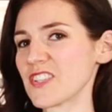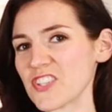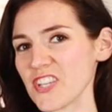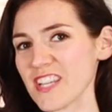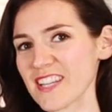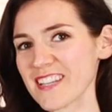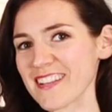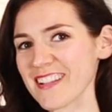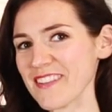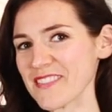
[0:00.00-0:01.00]
chic.
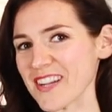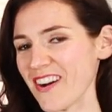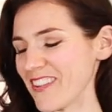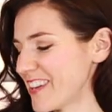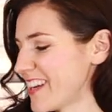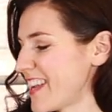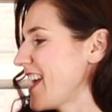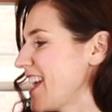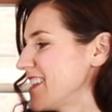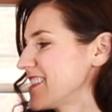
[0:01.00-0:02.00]
I love the collar.
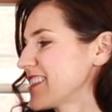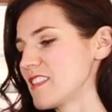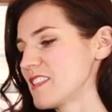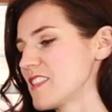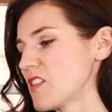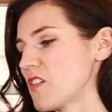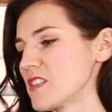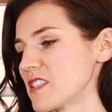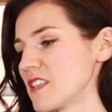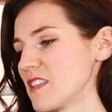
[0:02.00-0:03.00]
And this is
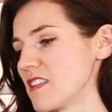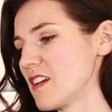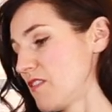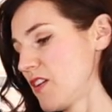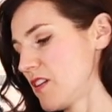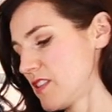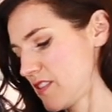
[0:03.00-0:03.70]
obviously a very